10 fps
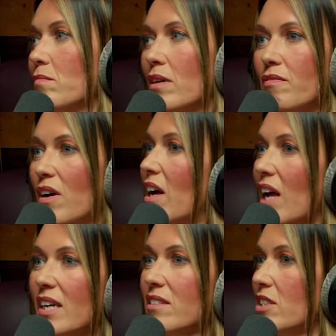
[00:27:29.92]
were
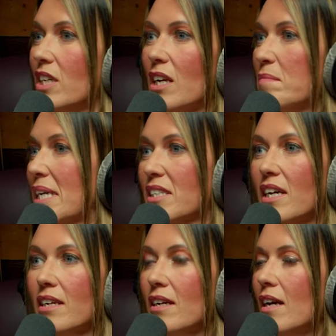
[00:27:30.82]
furloughed, as you can
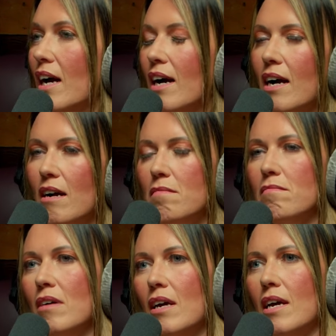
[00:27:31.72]
imagine.
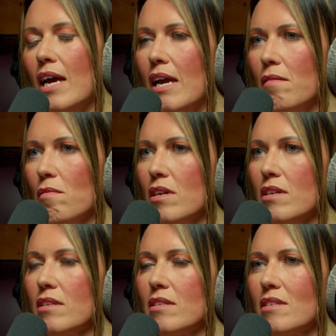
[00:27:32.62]
It
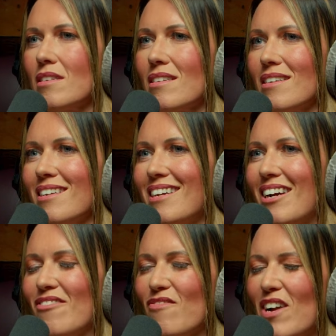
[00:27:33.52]
was
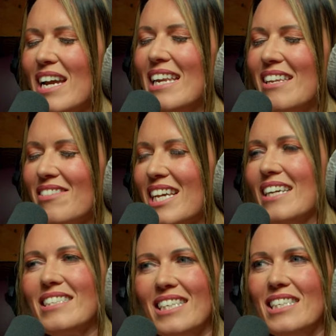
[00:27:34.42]
a really
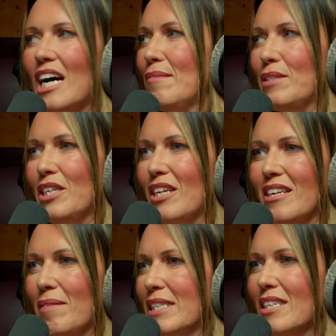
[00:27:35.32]
testing time, as you
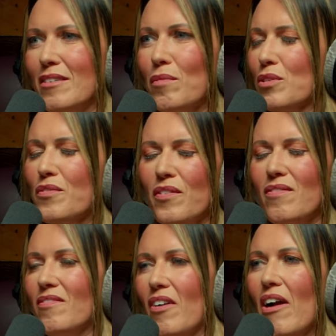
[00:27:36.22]
can imagine. It was for
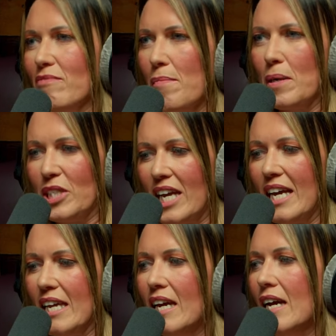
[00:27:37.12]

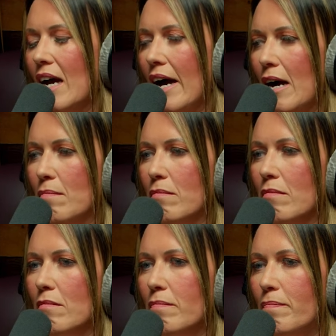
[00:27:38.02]
everybody.
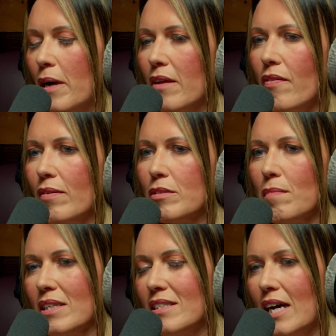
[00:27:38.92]
But there was
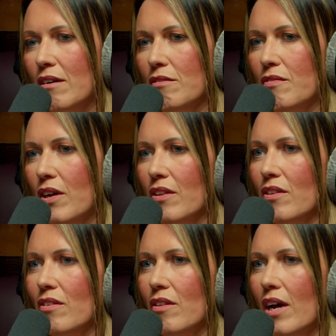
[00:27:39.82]
myself and